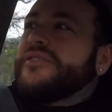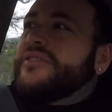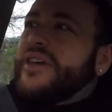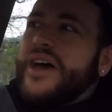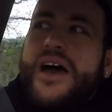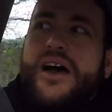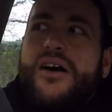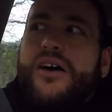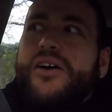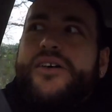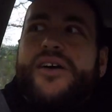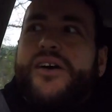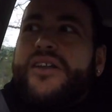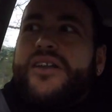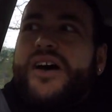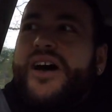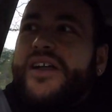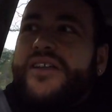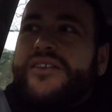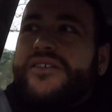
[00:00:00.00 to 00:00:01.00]
that, I don't
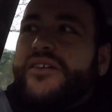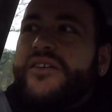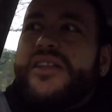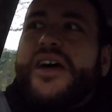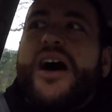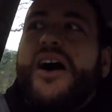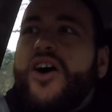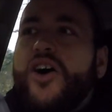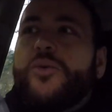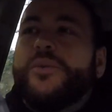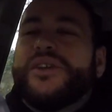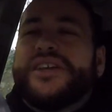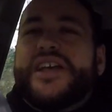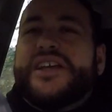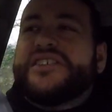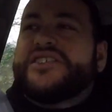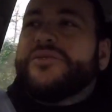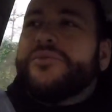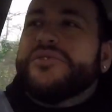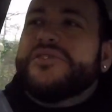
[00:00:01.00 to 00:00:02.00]
know how to do that. I would get
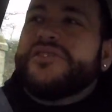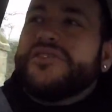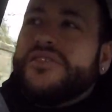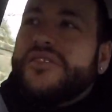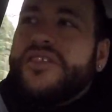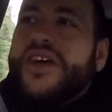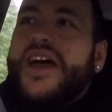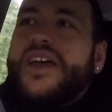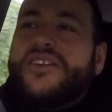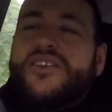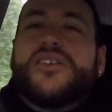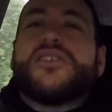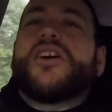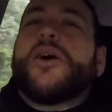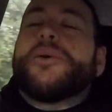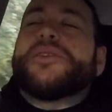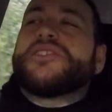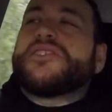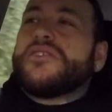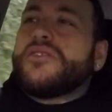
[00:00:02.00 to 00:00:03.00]
someone to do that. It could
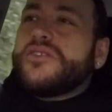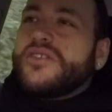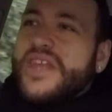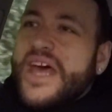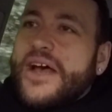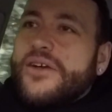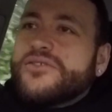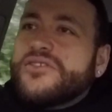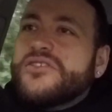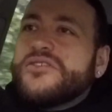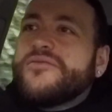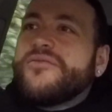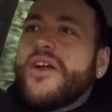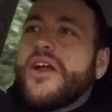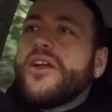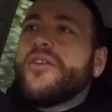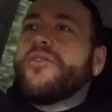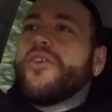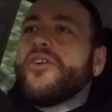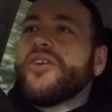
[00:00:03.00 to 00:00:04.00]
go into the thousands
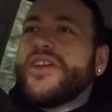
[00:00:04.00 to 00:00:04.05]
very